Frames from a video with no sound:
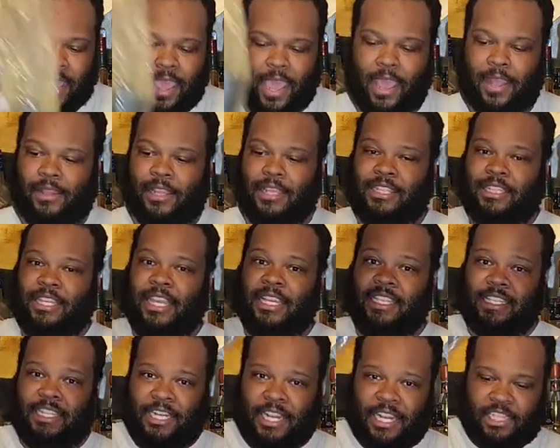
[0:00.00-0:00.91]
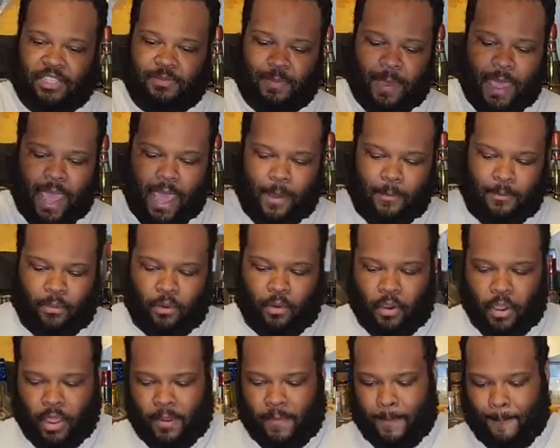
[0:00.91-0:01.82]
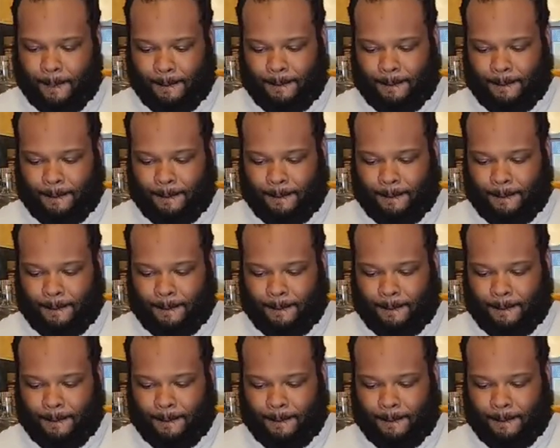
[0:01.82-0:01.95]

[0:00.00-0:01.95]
that. Let's get into this bad boy.